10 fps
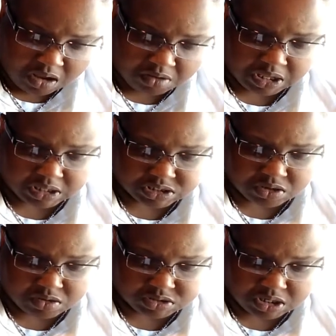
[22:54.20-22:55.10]
Oh yeah,
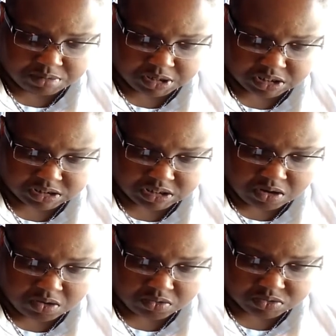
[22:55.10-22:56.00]
so I'll tell you about these
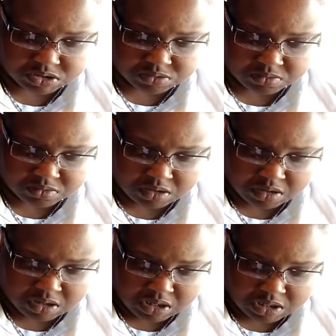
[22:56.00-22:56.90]
loads.
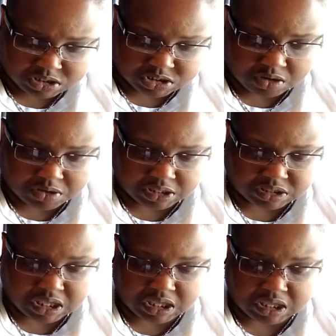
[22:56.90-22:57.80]
So they
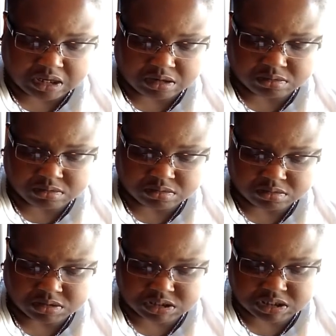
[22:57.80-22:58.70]
then
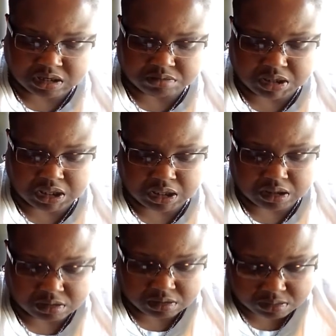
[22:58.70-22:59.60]
send me